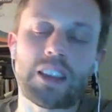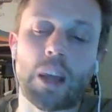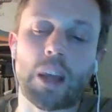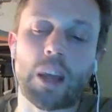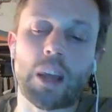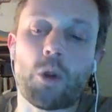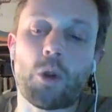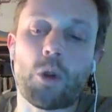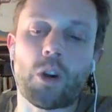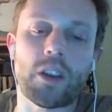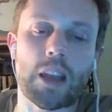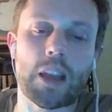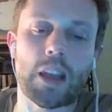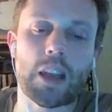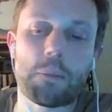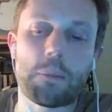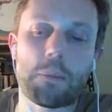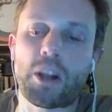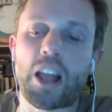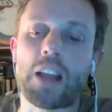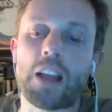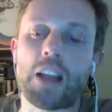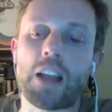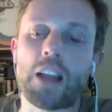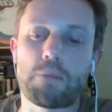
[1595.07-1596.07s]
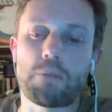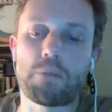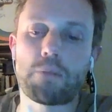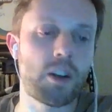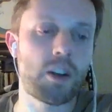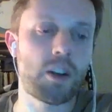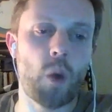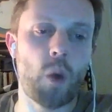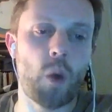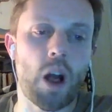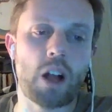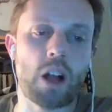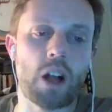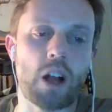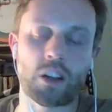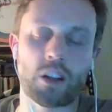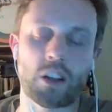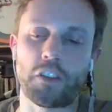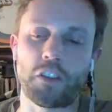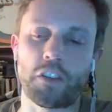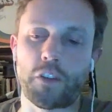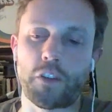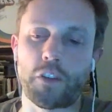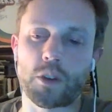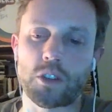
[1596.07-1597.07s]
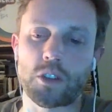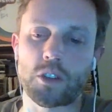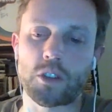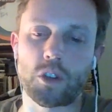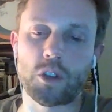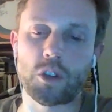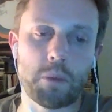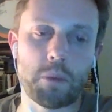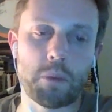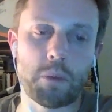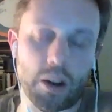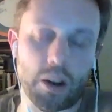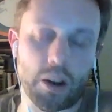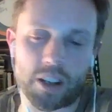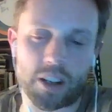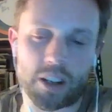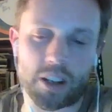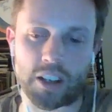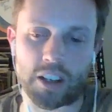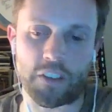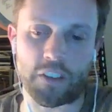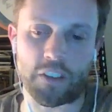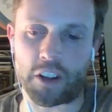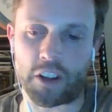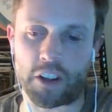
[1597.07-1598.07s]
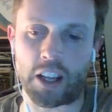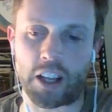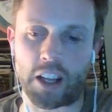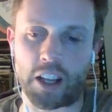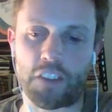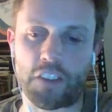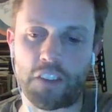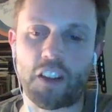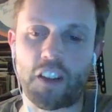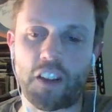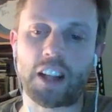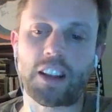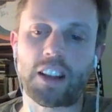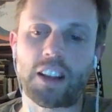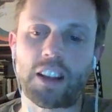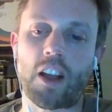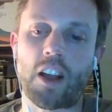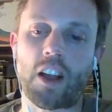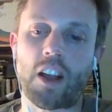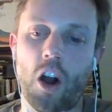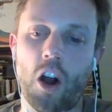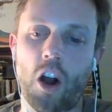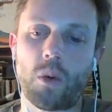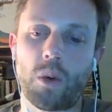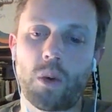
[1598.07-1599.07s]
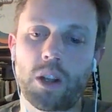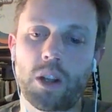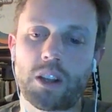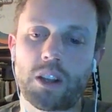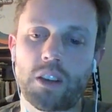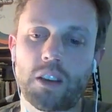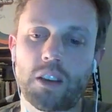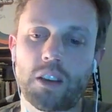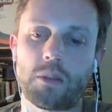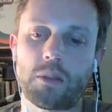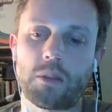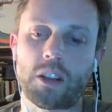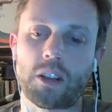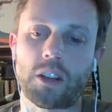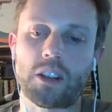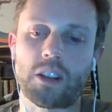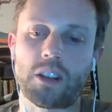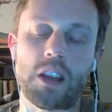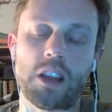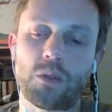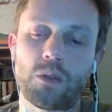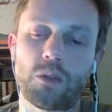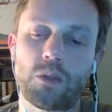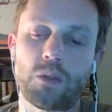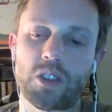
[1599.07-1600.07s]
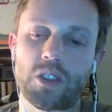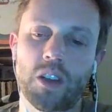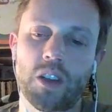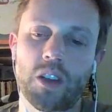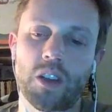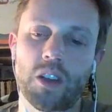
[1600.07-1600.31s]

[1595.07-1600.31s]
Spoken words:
they played pretty well in the first two periods. I felt like they hung with the Leafs.